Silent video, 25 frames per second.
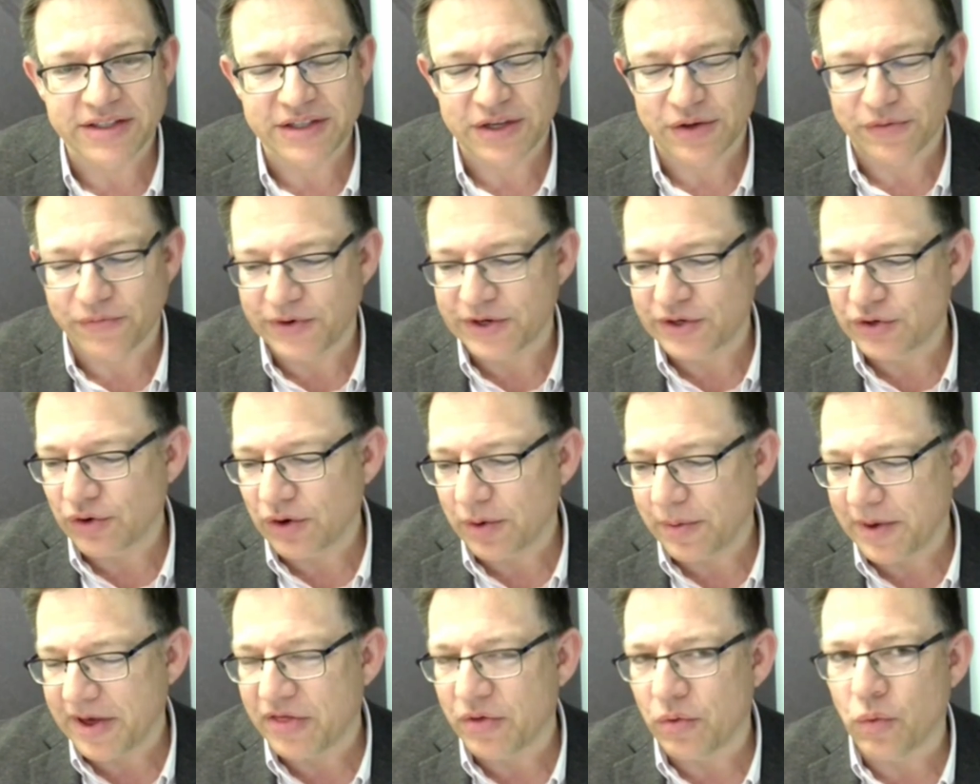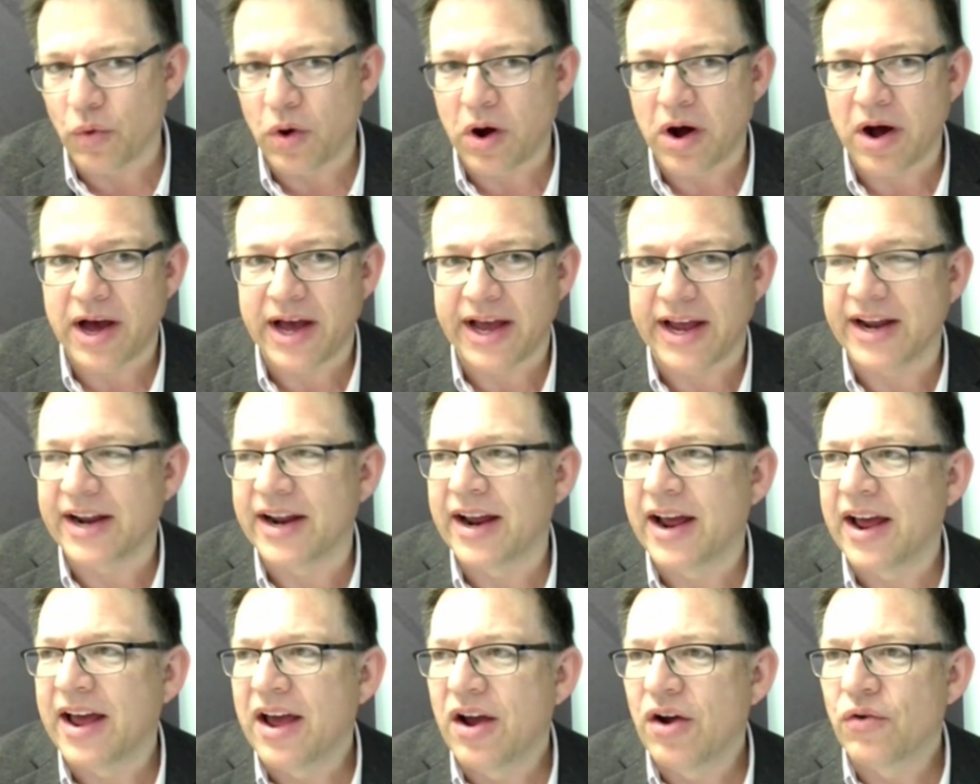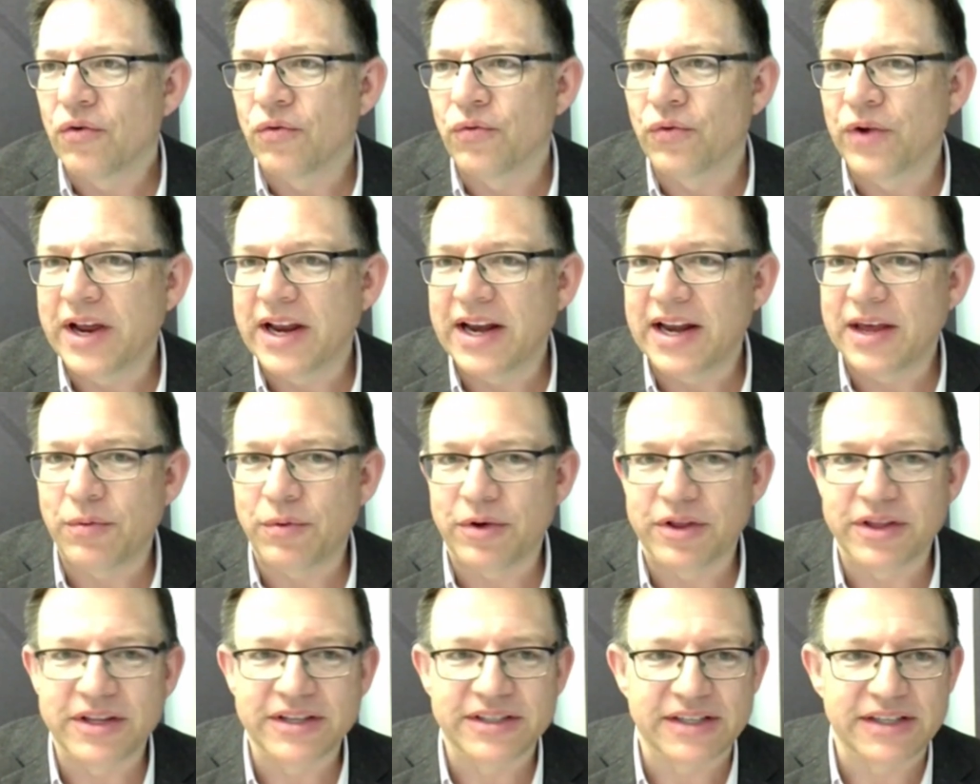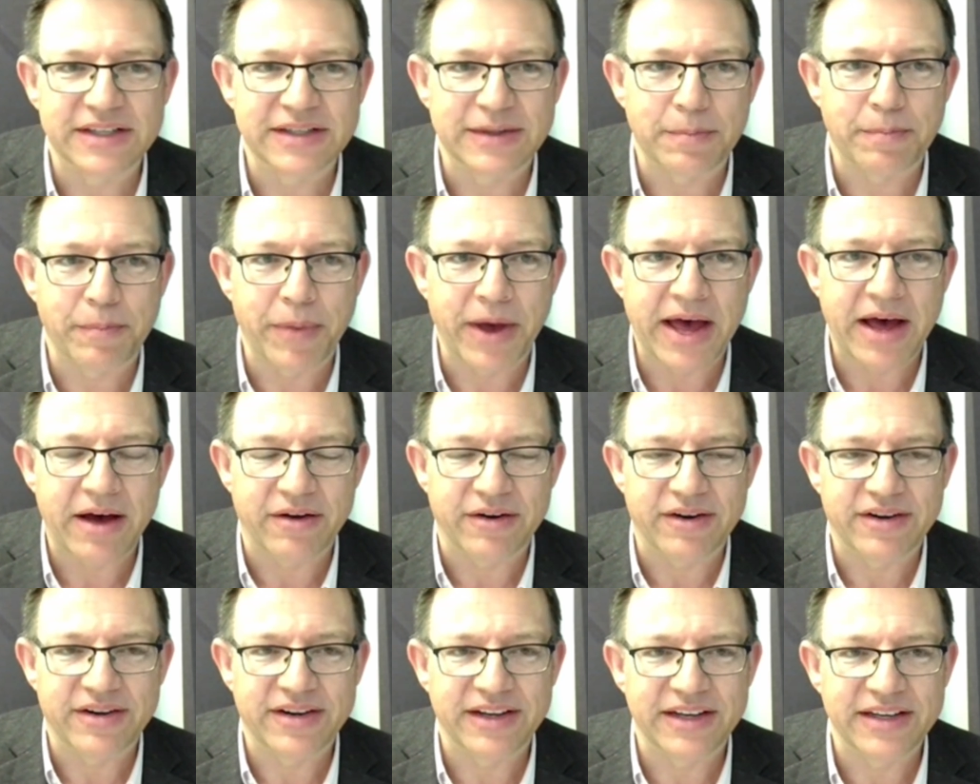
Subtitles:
So if we talk about the why, really what this is about